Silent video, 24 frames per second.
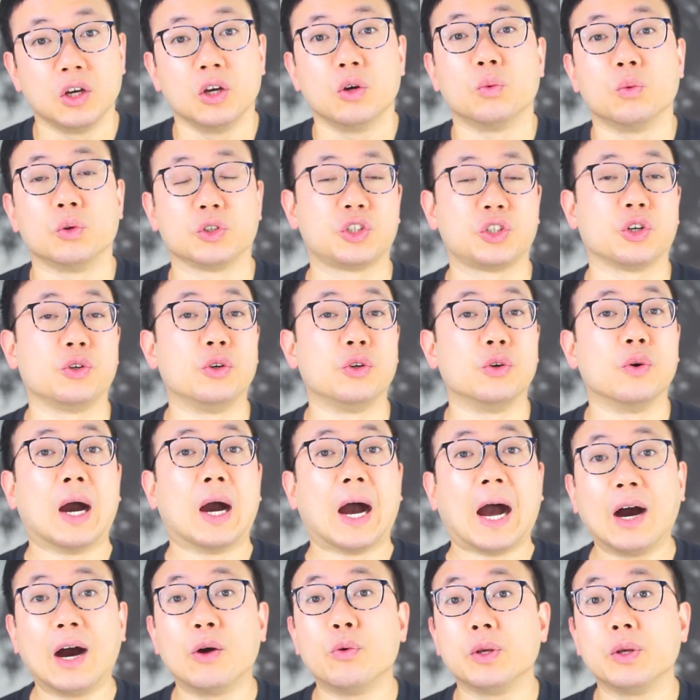We'll show you
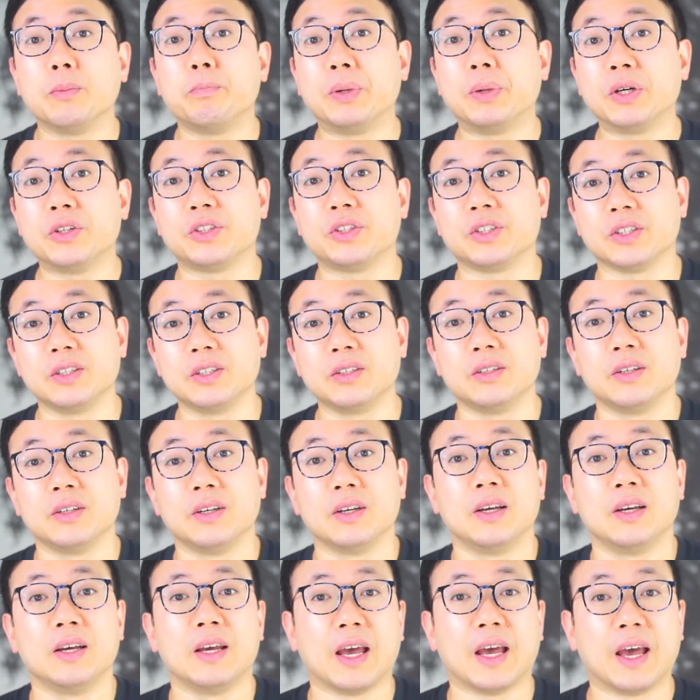how we built it,
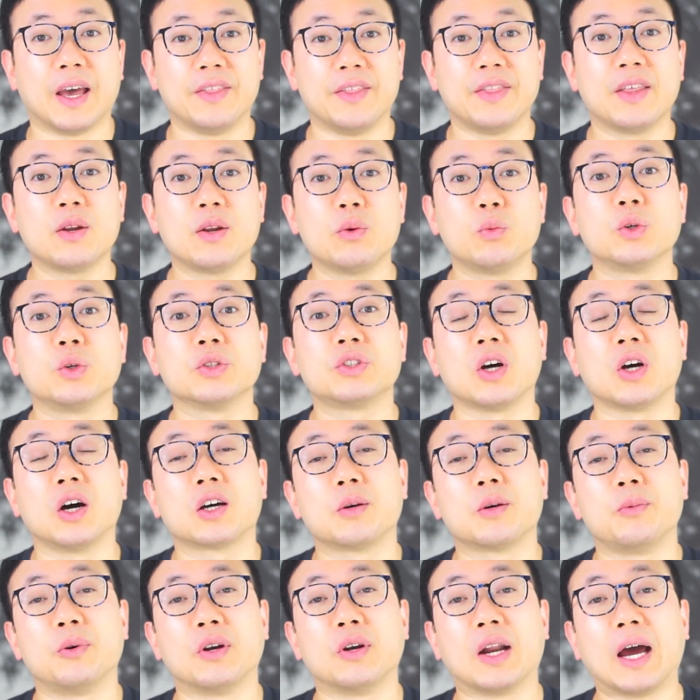and then we'll talk
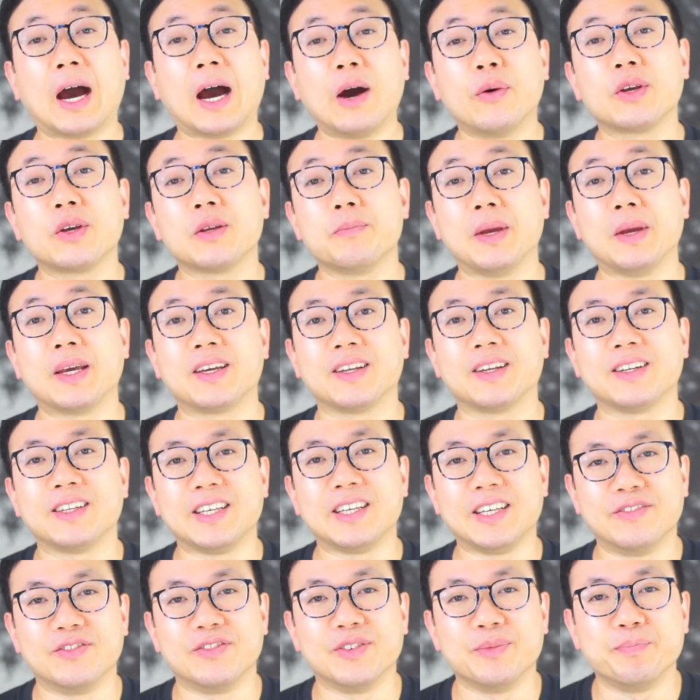about how we can make it
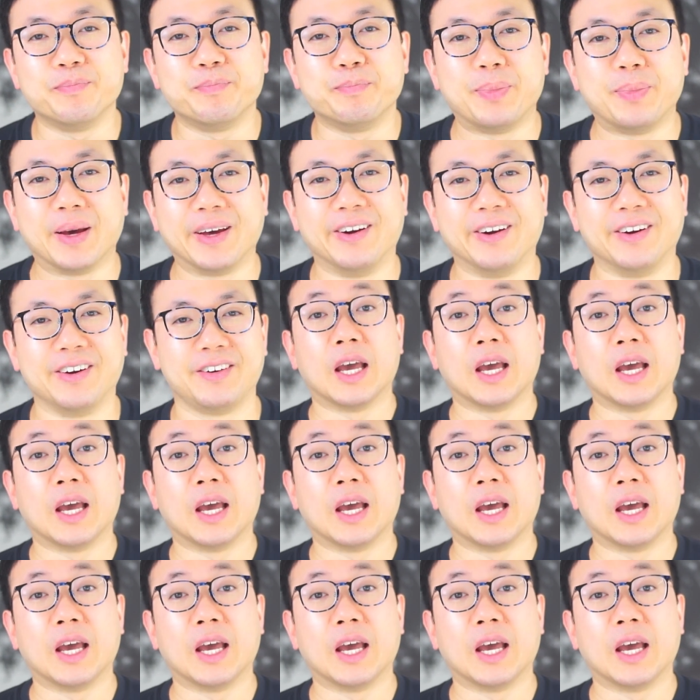even better.